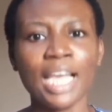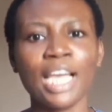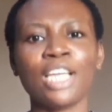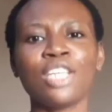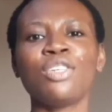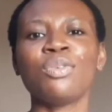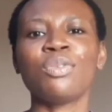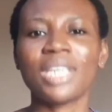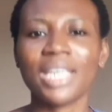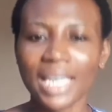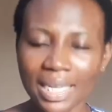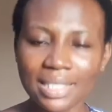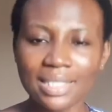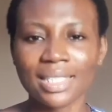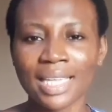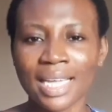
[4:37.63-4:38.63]
and you
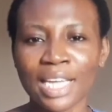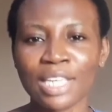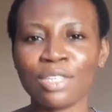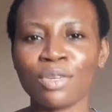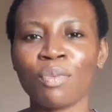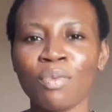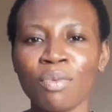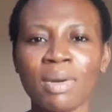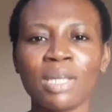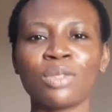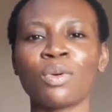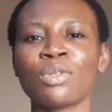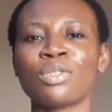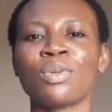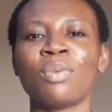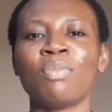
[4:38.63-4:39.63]
get there and your woman
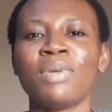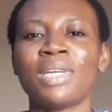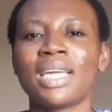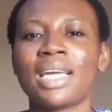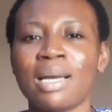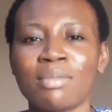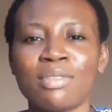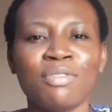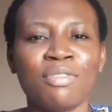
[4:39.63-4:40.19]
also becomes